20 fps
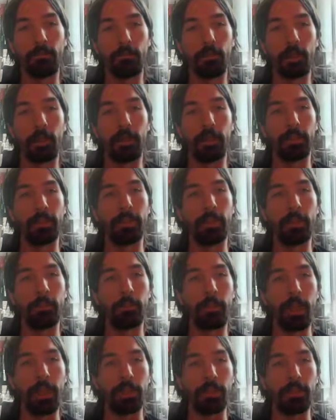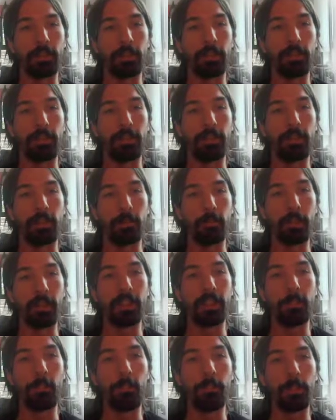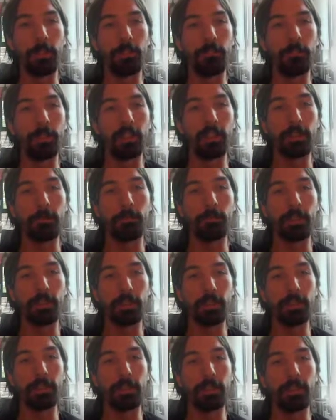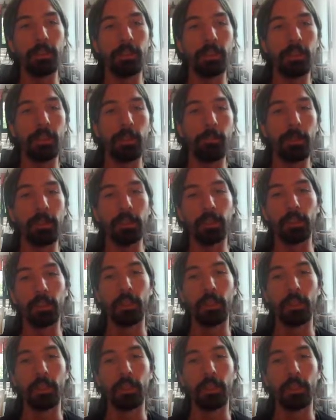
and t max is the maximum value that is present in the image.